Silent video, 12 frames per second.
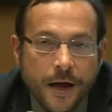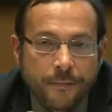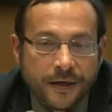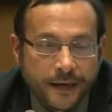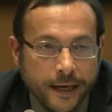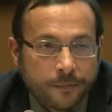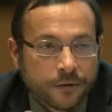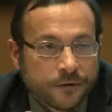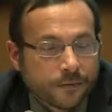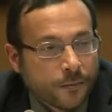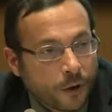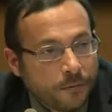being able
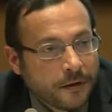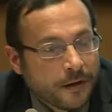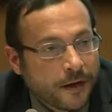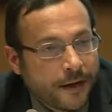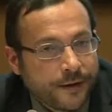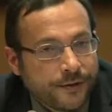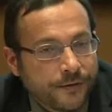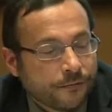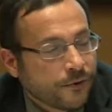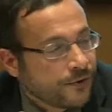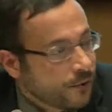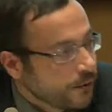to mobilize the
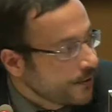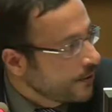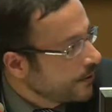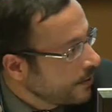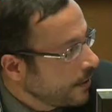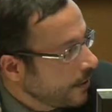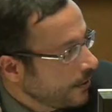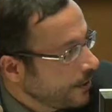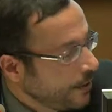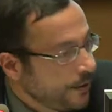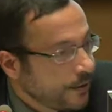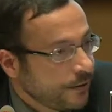resources that are
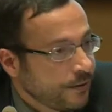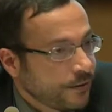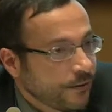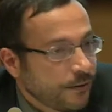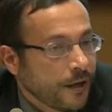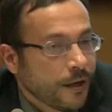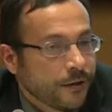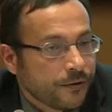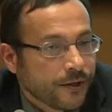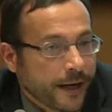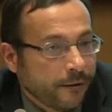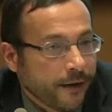needed to
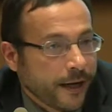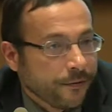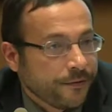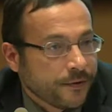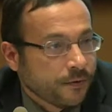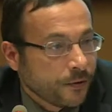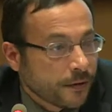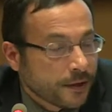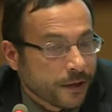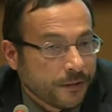carry out this work.